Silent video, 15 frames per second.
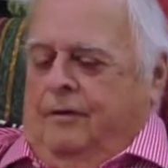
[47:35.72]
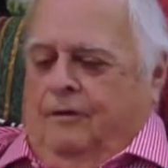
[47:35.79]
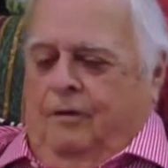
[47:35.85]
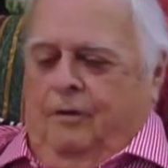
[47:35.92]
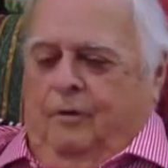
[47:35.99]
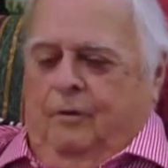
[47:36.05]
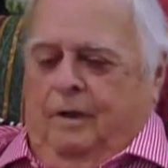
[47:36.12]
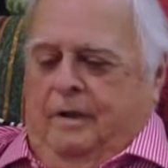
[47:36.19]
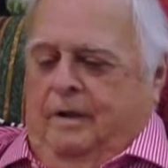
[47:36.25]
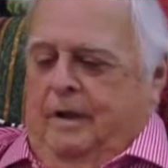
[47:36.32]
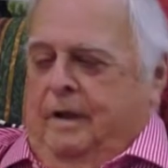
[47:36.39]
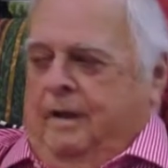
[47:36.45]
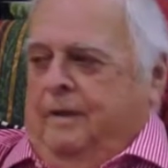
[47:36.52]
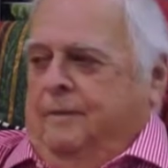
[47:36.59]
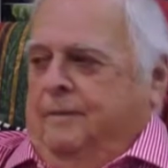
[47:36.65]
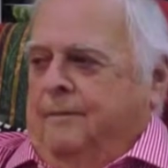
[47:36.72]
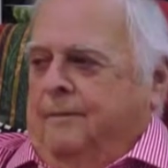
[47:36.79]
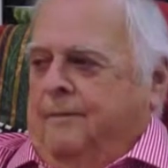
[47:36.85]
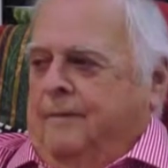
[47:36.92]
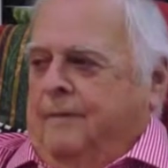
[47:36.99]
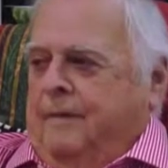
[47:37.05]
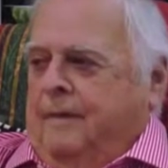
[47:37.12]
So we did.
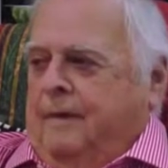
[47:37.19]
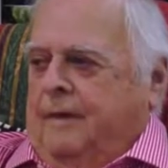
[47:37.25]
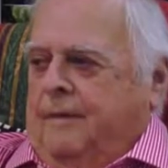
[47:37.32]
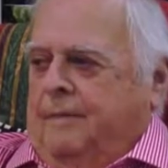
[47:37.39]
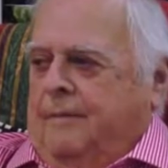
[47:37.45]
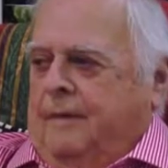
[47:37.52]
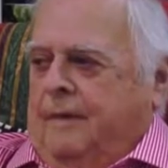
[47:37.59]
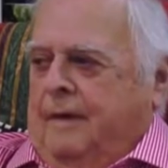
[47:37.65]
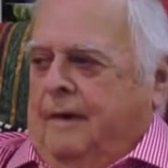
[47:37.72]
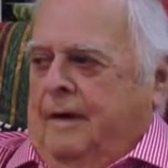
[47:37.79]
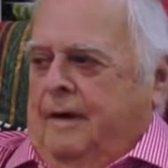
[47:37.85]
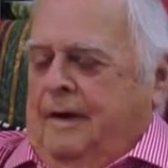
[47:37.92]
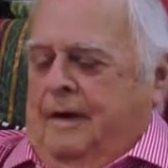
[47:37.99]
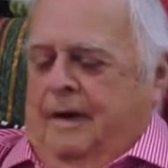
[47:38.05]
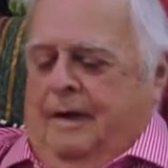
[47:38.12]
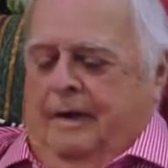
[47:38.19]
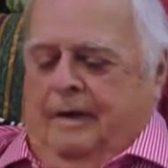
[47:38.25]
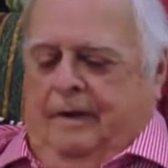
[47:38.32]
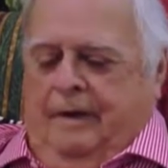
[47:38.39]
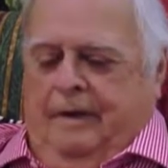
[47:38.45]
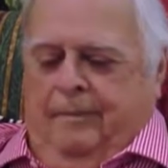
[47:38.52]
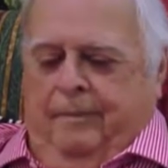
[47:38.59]

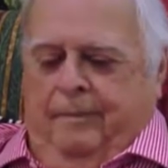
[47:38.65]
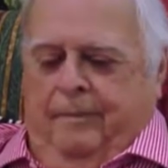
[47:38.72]
And uh,